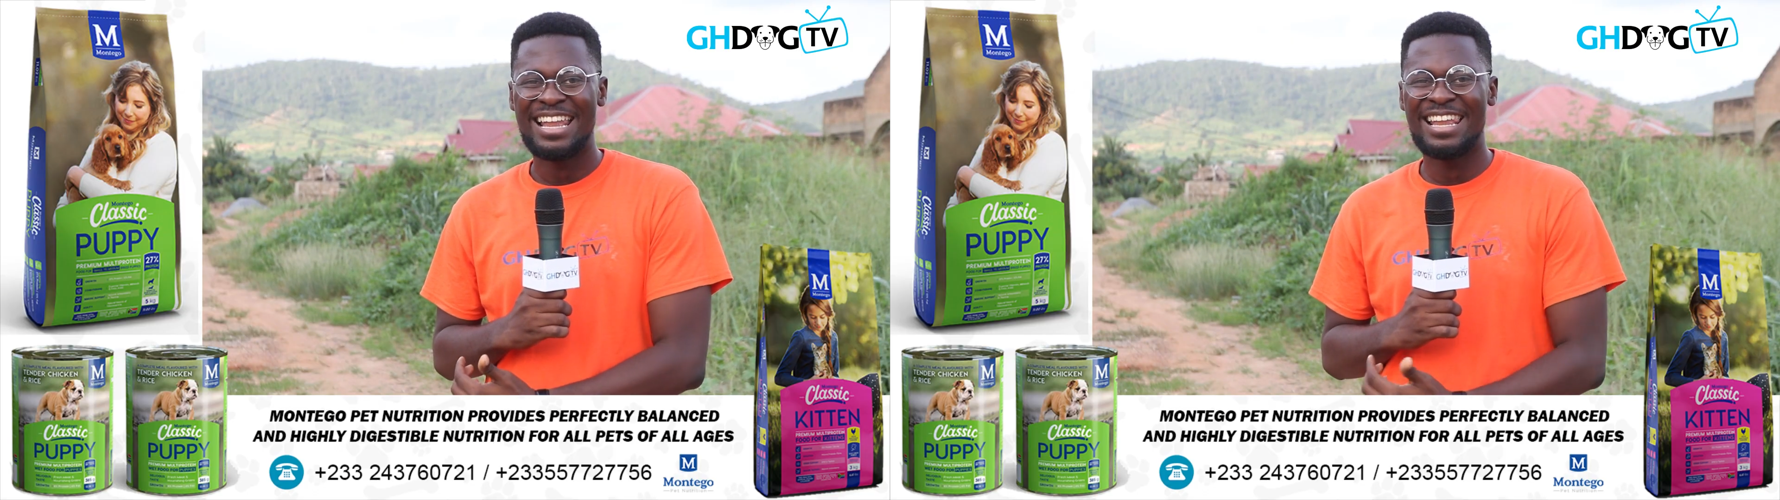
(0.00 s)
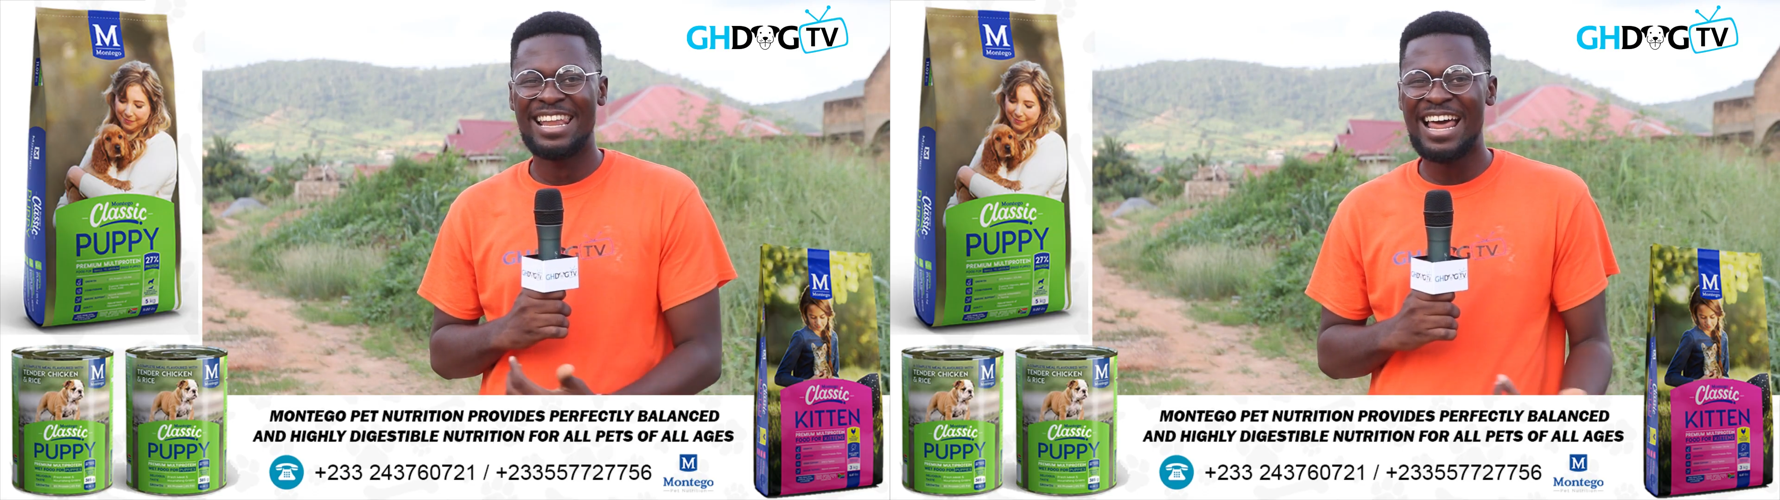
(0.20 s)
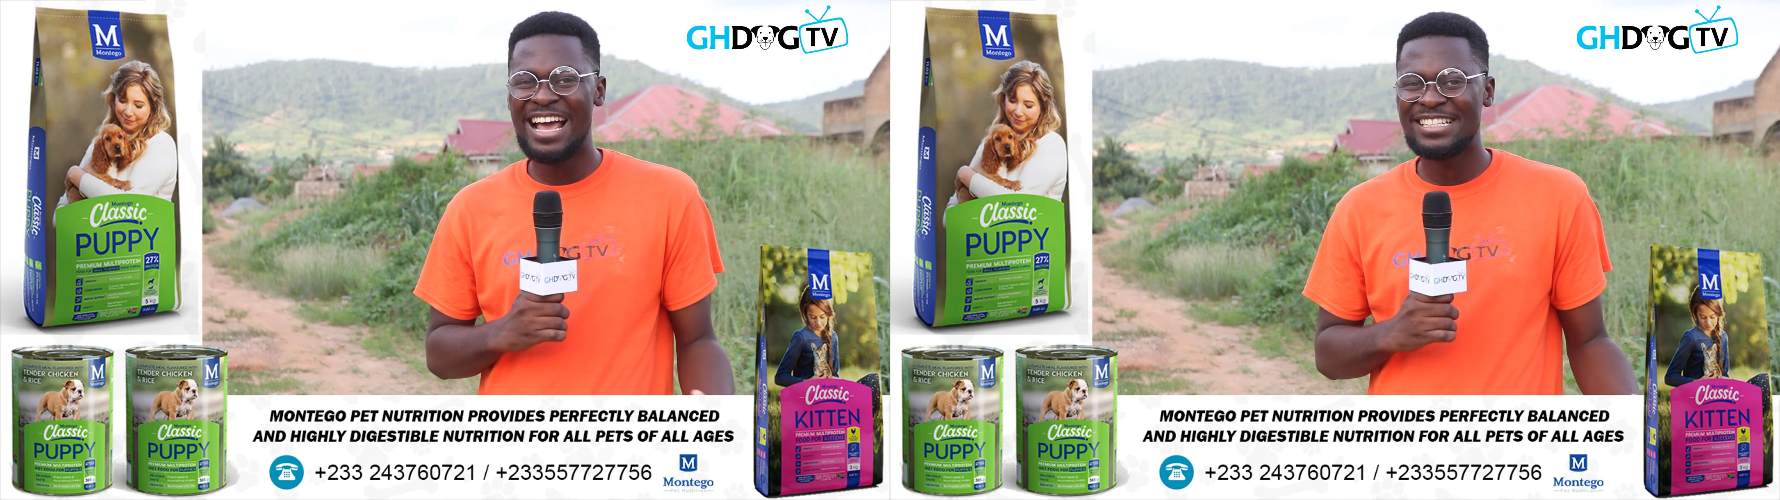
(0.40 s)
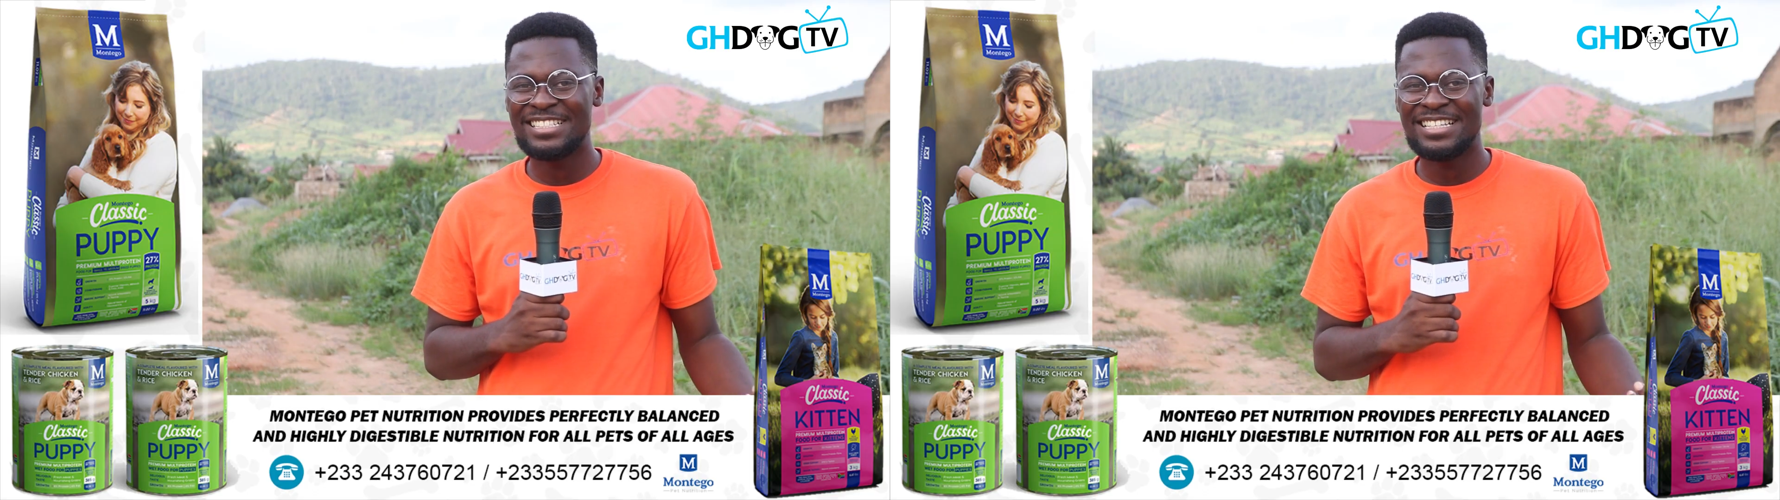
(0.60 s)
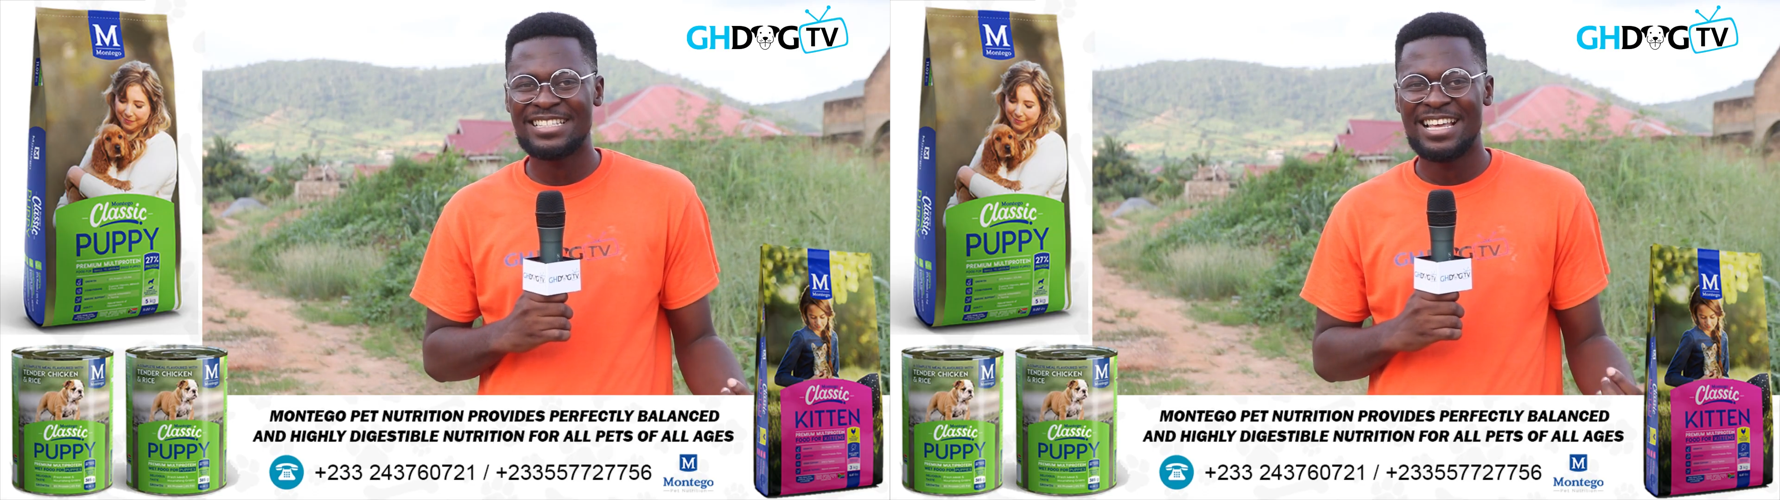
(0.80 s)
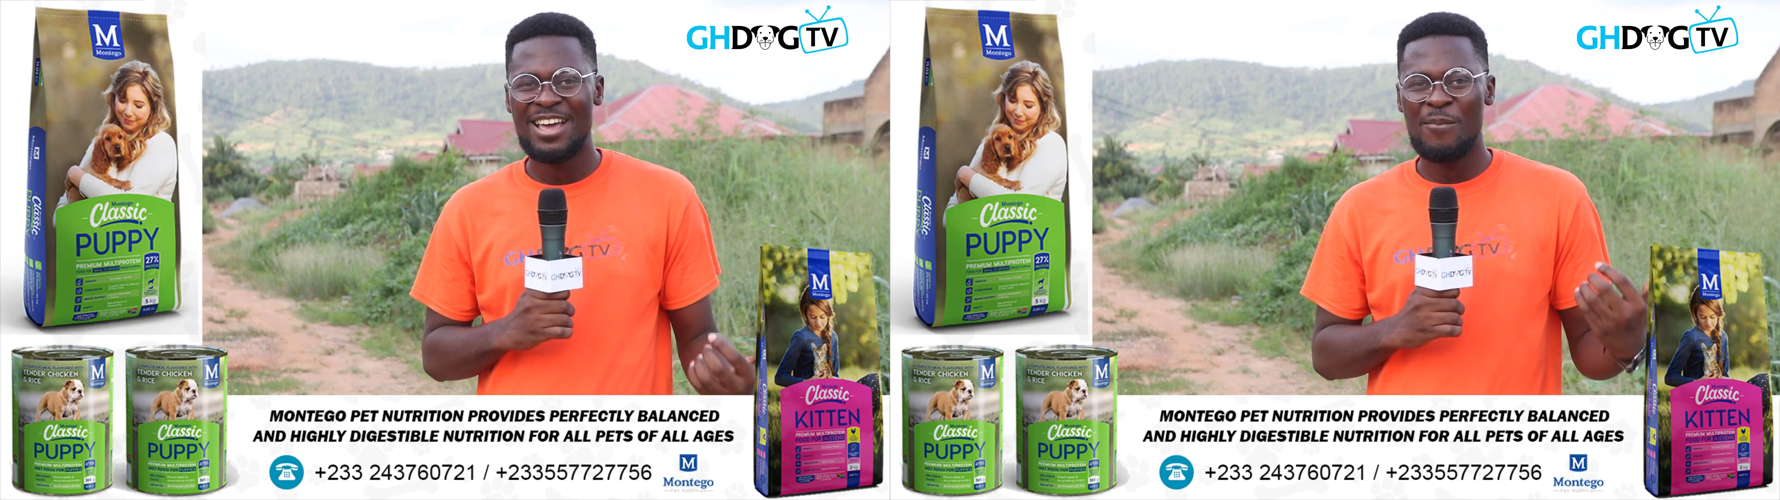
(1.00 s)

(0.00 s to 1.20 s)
largest